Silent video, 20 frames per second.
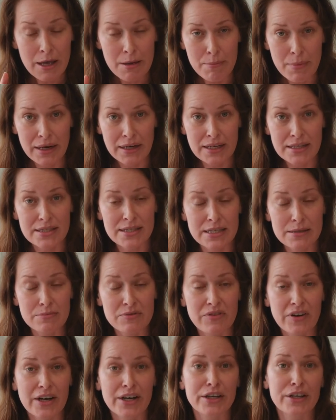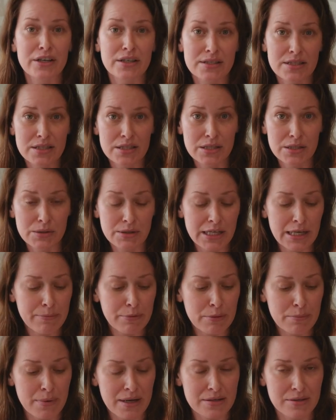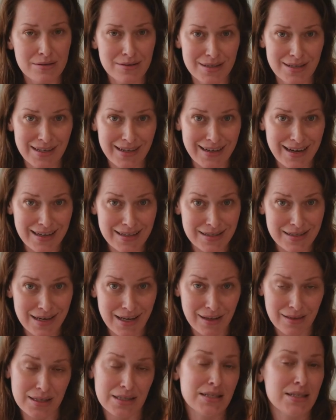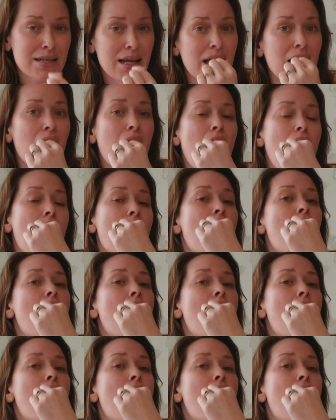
Magnesium is very good to keep your muscles in a nice and healthy state.